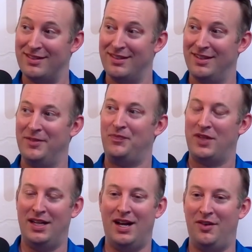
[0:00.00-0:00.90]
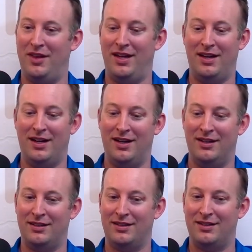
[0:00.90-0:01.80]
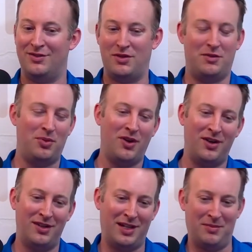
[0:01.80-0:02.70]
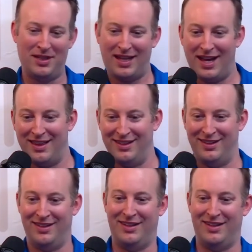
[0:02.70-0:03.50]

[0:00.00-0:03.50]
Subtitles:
and how they drift apart, come together,